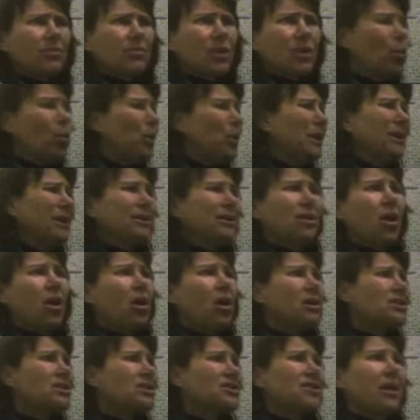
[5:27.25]
we had
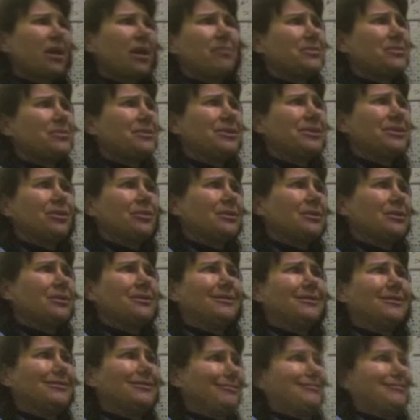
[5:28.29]
long stopped,
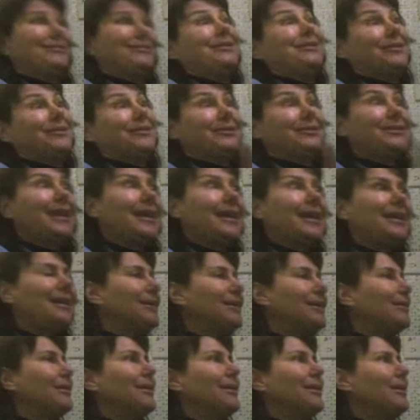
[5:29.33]

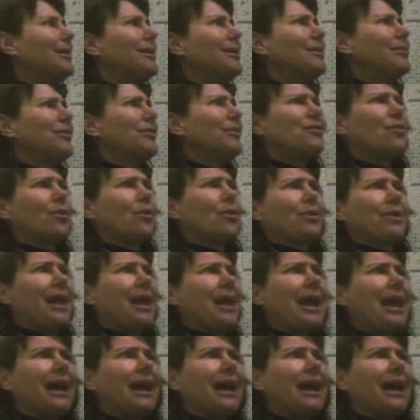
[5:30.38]
dating before that.